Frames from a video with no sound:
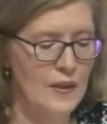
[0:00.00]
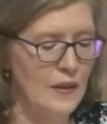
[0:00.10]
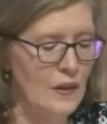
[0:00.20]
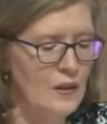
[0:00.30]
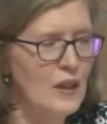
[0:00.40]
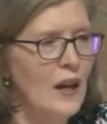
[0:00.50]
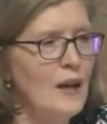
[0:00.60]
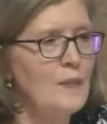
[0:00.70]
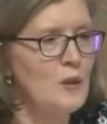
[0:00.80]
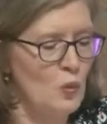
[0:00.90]
There are
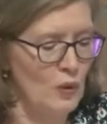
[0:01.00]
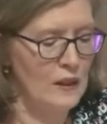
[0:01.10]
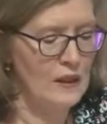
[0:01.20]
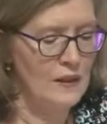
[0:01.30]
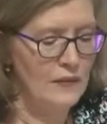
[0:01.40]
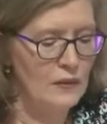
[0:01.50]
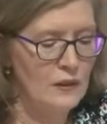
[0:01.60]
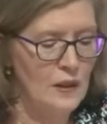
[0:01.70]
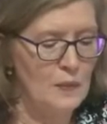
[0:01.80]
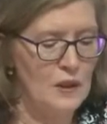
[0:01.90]
times when evil
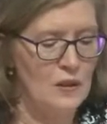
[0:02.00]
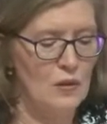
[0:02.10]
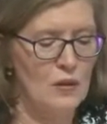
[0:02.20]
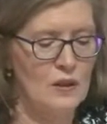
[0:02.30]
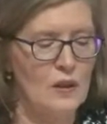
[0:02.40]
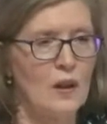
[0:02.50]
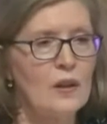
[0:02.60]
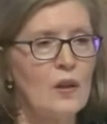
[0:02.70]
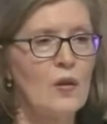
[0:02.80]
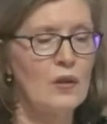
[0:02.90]
comes into the
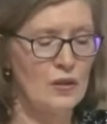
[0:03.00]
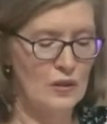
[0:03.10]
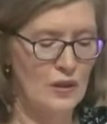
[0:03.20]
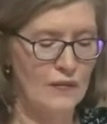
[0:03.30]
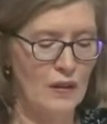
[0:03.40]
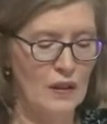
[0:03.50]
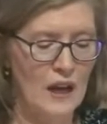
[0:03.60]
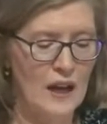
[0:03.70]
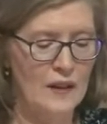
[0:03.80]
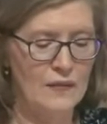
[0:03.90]
dark corners of our
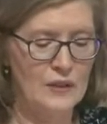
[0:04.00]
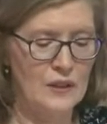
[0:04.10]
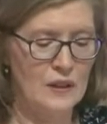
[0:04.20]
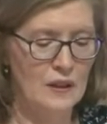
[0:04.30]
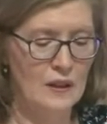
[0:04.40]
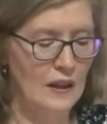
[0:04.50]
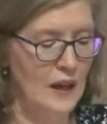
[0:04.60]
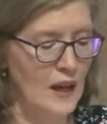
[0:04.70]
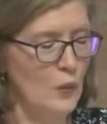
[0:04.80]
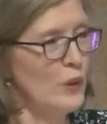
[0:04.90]
lives,
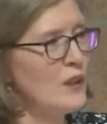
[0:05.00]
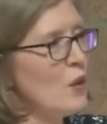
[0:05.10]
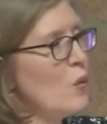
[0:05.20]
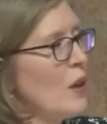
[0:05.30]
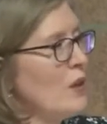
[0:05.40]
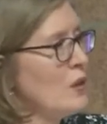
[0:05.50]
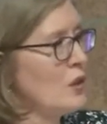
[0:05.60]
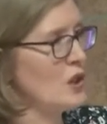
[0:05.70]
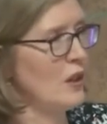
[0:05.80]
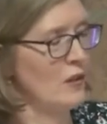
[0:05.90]
and we don't want to
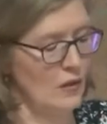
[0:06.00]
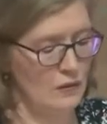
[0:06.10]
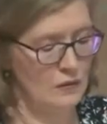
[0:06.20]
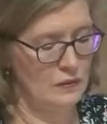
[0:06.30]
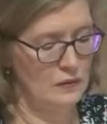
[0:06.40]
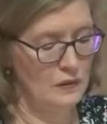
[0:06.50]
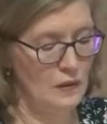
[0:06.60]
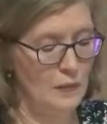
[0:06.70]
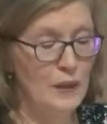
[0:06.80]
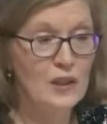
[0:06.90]
share.
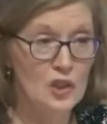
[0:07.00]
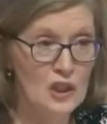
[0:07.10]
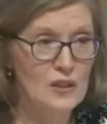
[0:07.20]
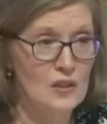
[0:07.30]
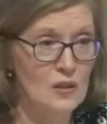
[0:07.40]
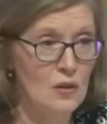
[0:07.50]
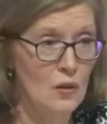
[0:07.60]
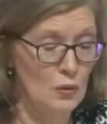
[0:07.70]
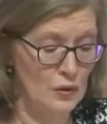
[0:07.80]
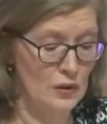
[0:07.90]
But Jesus
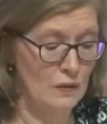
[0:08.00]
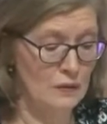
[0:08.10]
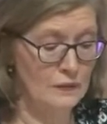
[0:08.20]
knows.